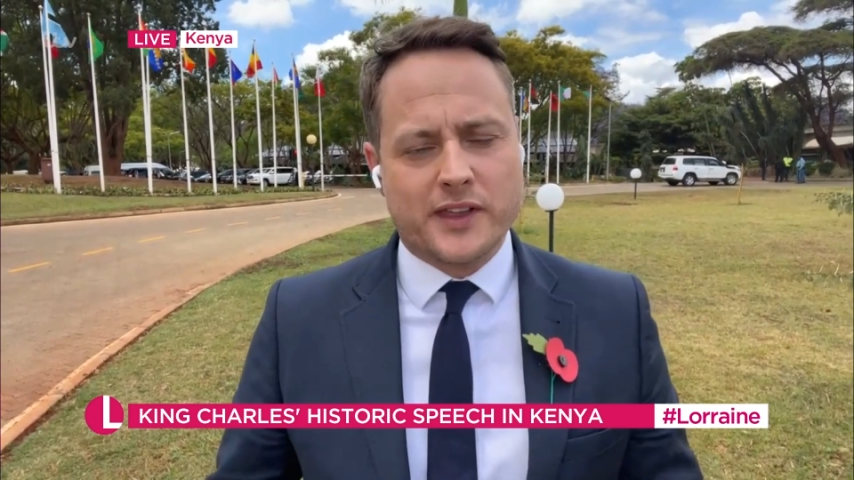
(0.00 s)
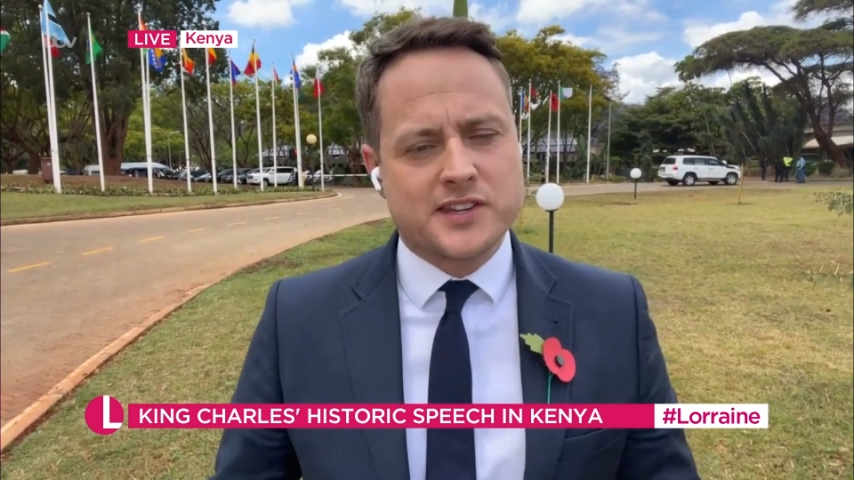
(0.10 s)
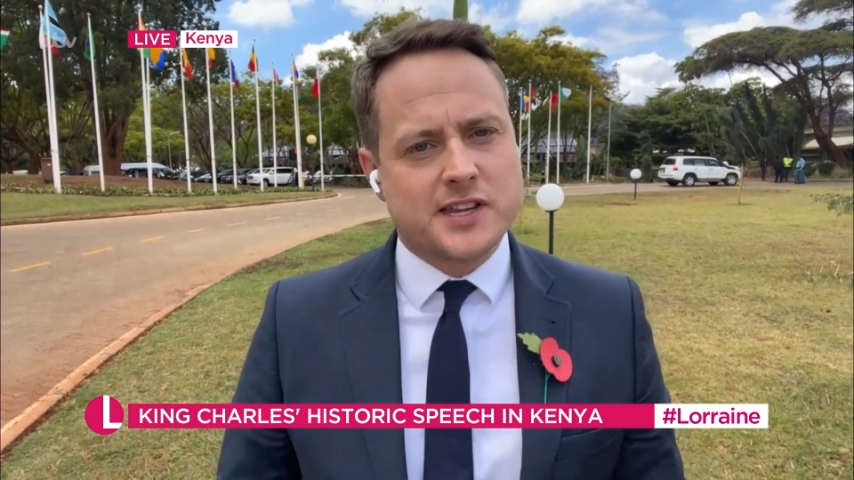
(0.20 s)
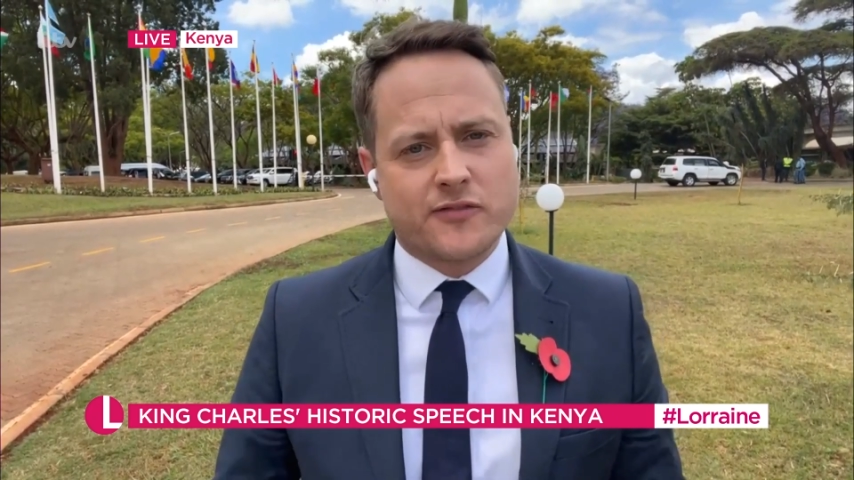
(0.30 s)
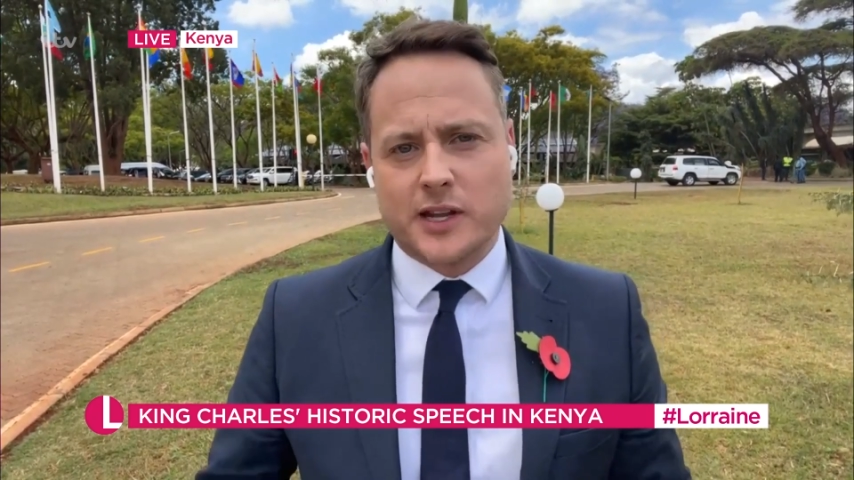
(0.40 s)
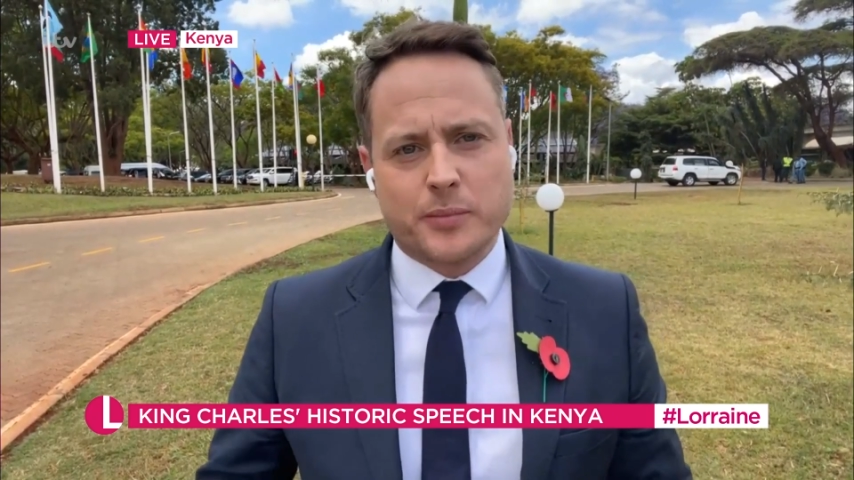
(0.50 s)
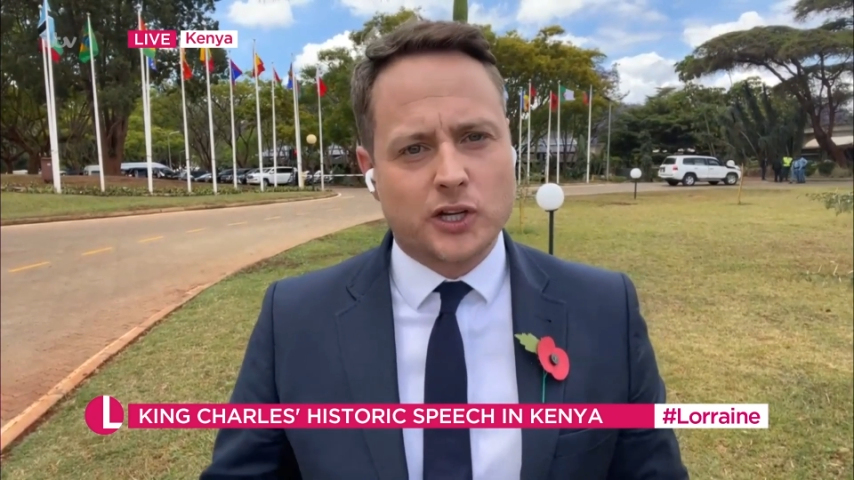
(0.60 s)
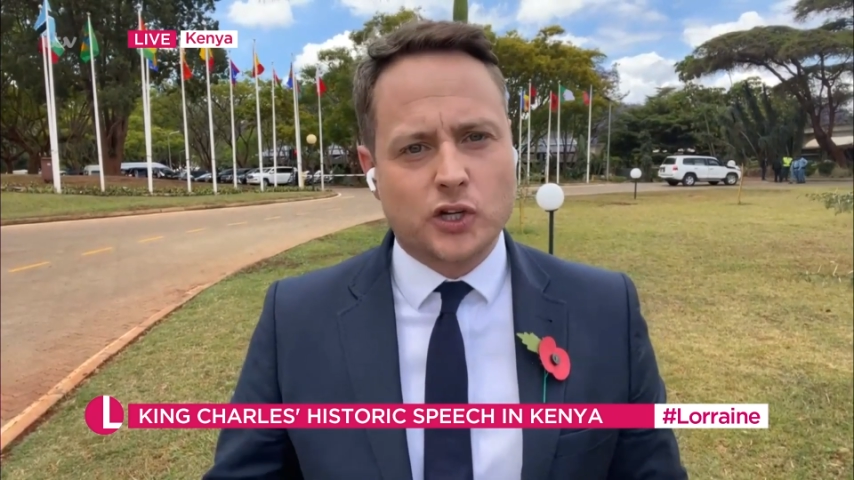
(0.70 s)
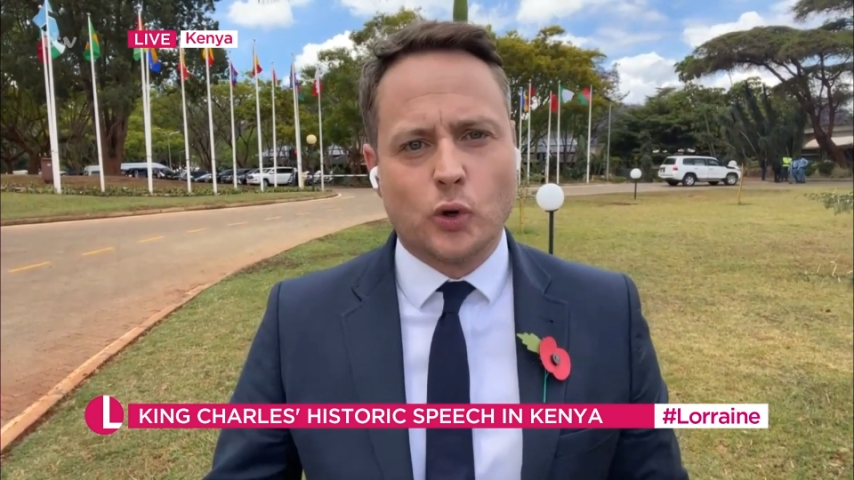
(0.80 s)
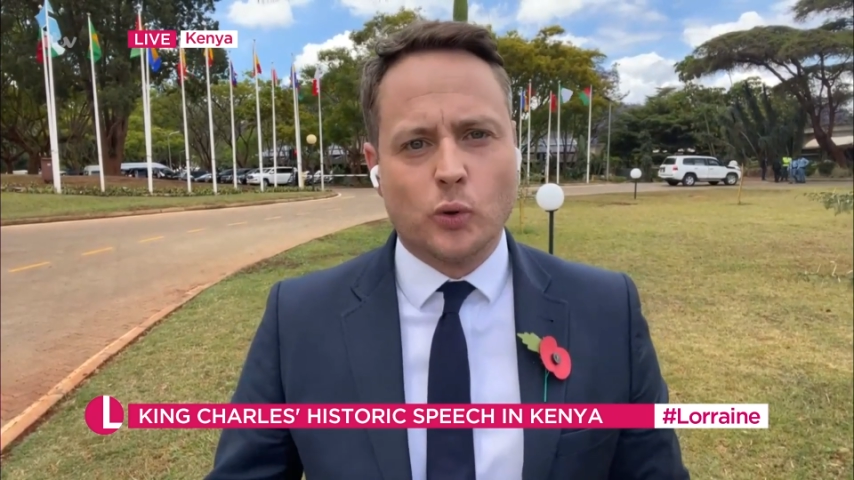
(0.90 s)
There's definitely
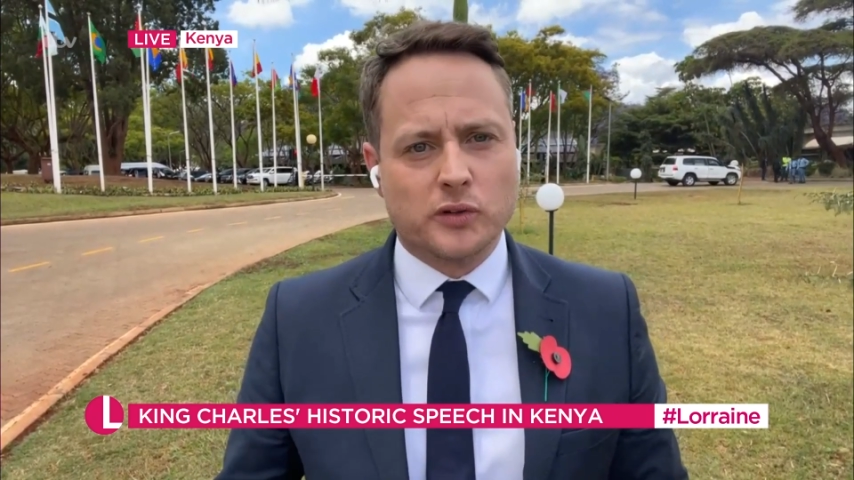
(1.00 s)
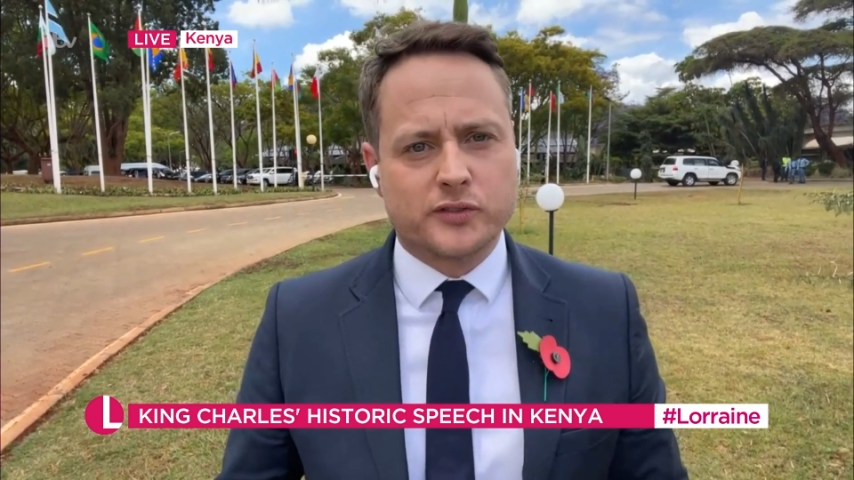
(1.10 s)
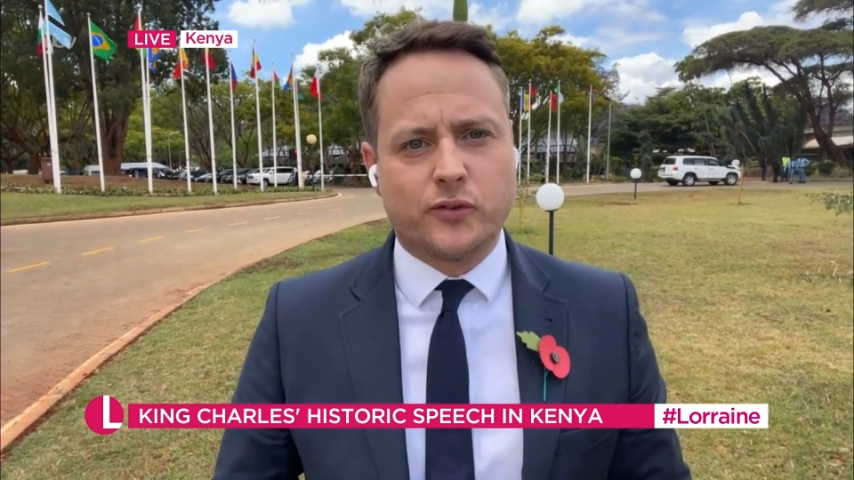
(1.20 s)
been calls